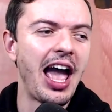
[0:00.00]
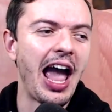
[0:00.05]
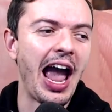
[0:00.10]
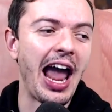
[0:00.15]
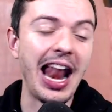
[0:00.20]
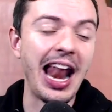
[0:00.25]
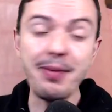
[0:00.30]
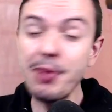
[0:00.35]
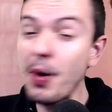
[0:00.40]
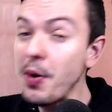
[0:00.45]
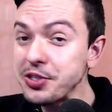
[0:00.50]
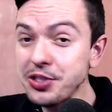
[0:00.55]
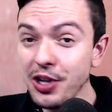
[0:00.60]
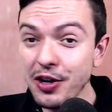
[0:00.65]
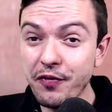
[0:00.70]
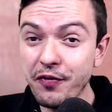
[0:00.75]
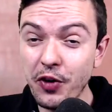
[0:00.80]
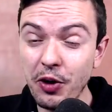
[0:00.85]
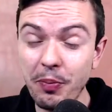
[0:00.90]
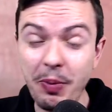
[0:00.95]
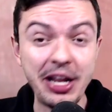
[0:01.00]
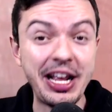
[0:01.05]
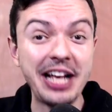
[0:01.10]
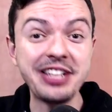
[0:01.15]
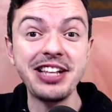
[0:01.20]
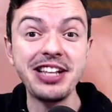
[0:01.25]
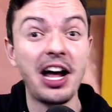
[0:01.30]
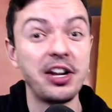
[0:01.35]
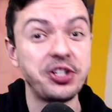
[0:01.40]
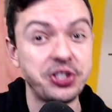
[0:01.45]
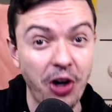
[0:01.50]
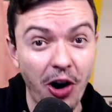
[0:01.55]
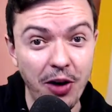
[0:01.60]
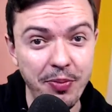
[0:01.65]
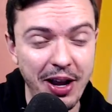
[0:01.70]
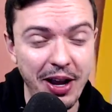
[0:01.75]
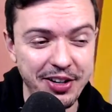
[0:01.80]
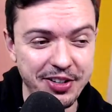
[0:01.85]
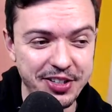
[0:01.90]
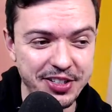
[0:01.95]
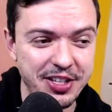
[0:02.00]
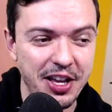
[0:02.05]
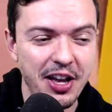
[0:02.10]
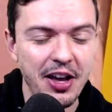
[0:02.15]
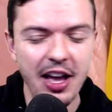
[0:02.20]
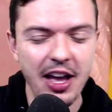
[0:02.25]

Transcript: And I'm always looking for, but he gets a lot of Charmanders.